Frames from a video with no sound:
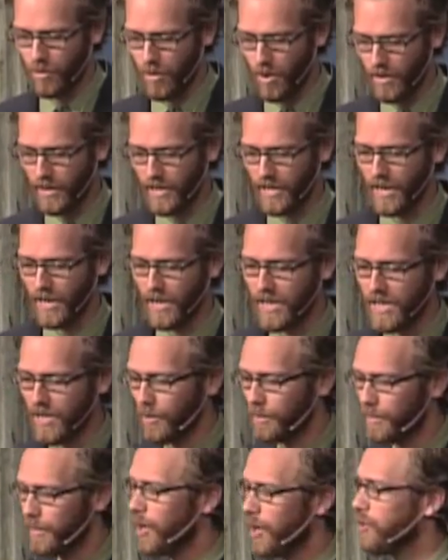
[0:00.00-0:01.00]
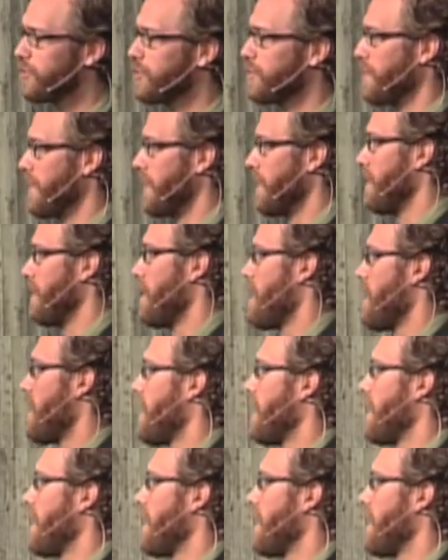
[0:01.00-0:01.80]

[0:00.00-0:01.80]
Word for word: was quoting Neil Postman,